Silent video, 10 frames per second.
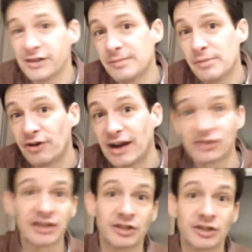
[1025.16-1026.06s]
it a
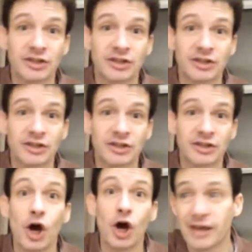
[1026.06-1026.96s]
morass. I'd
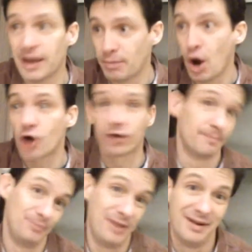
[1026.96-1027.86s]
call it a bog.
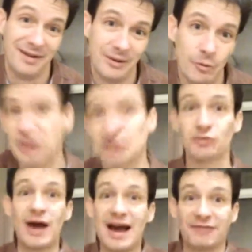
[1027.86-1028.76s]
Which is what
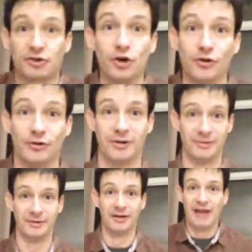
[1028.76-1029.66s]
I've done. I
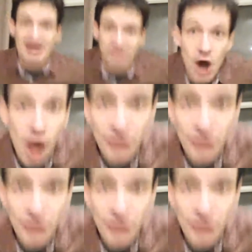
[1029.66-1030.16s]
called it a